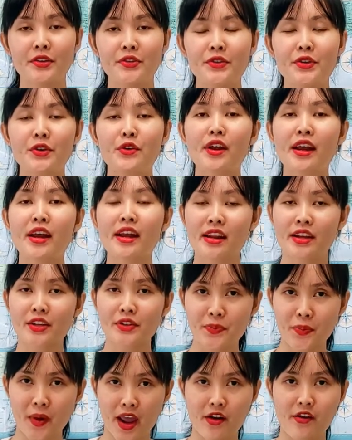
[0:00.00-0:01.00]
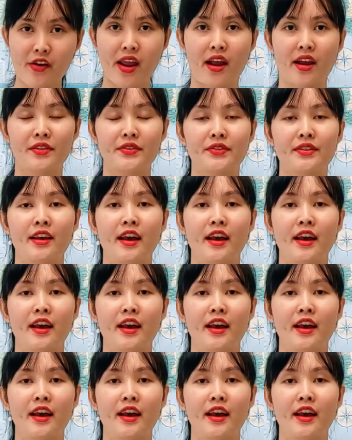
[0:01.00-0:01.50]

During this period,